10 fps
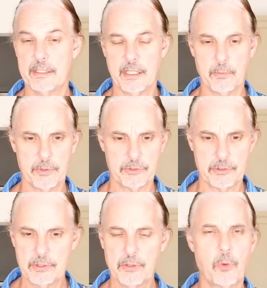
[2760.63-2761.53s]
there was,
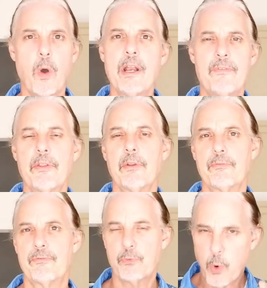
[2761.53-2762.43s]

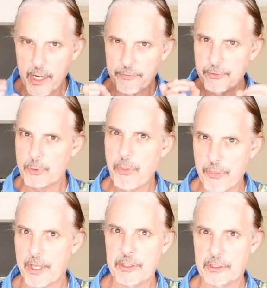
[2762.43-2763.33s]
quite a few
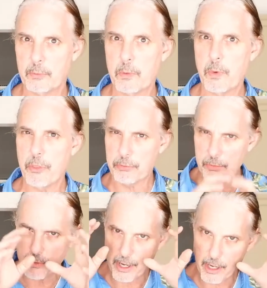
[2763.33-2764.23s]
things that we went
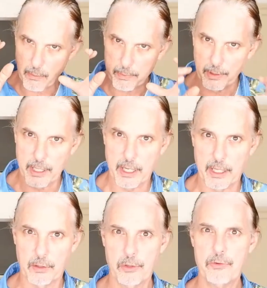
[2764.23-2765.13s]
through there, and I
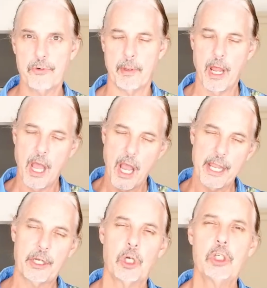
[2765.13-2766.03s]
learned from it. I
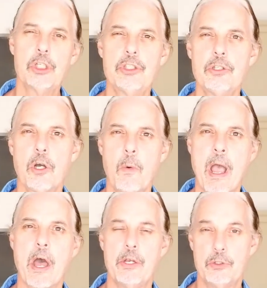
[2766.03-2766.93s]
encourage you to go
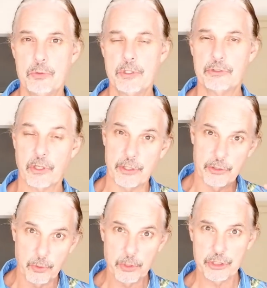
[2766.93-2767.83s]
out and do this on
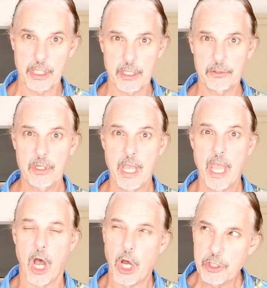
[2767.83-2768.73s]
your channel.
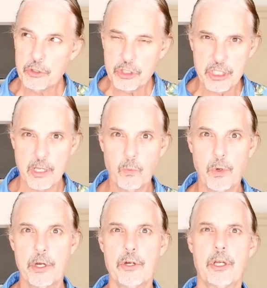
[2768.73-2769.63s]
Understand
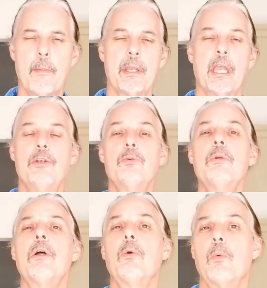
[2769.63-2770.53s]
where you're coming and do it
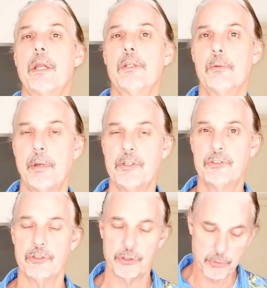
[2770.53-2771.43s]
on a regular
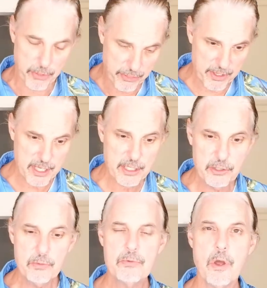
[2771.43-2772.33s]
basis. You think
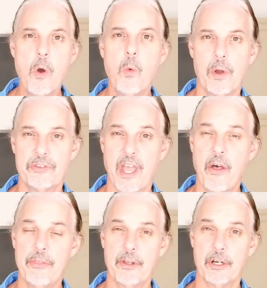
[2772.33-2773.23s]
you know what's
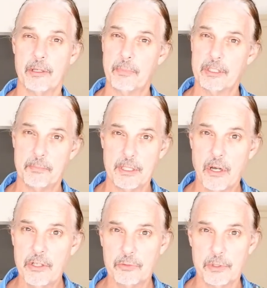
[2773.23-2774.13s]
out there, but to be
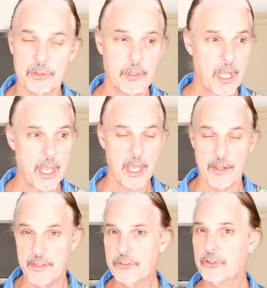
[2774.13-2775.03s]
honest with you,
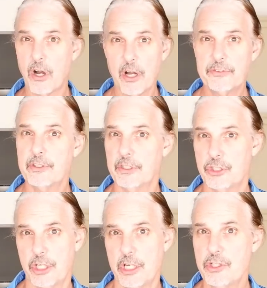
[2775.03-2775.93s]
this constantly
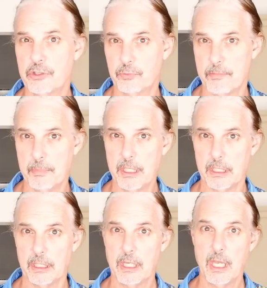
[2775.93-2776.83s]
changes with
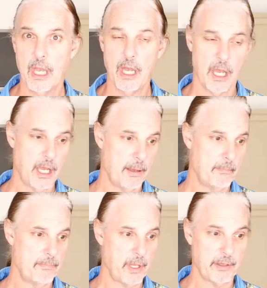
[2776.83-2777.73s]
me.
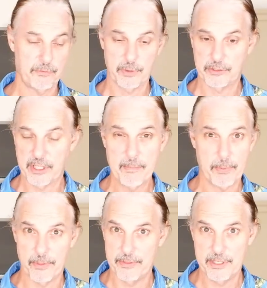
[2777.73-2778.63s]
Like, for
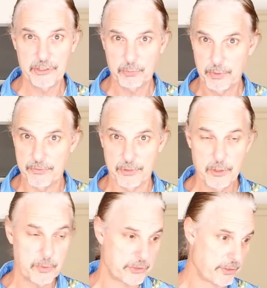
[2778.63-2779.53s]
example, this
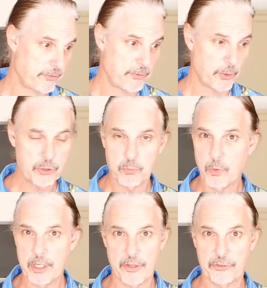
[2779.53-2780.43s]
review is the first
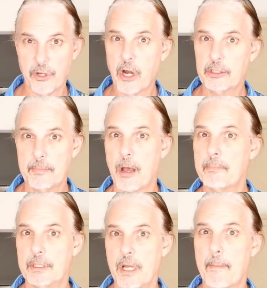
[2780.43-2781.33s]
one it's talked about
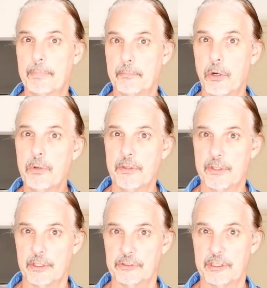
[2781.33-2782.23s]
me not promoting
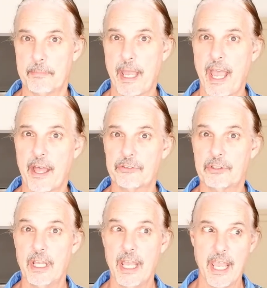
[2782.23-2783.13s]
things in the past.
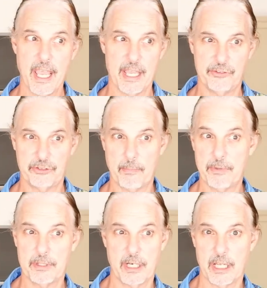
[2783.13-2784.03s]
It's
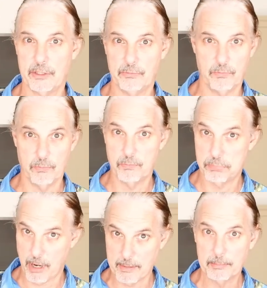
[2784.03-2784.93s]
something that I
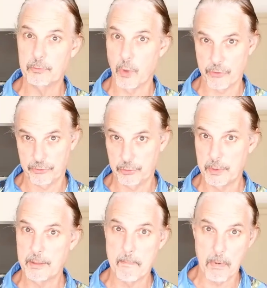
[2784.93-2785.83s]
probably was
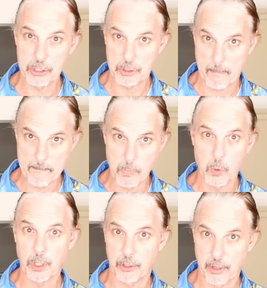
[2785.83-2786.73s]
doing much
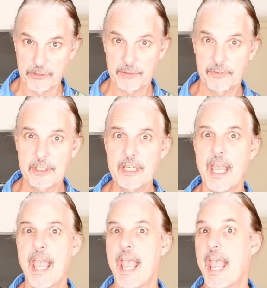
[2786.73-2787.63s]
more aggressively
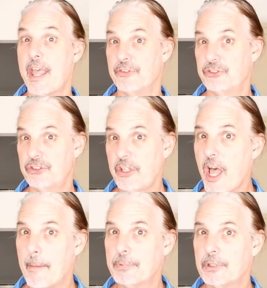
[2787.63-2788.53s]
and
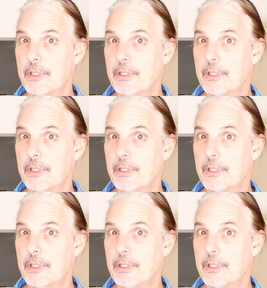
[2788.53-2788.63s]
stopped,